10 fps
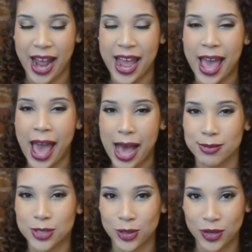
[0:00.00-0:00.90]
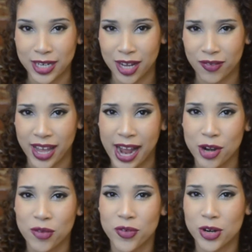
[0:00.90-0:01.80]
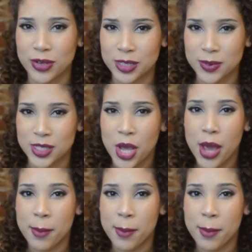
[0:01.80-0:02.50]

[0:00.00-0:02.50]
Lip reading: I absolutely love it. I know for Christmas,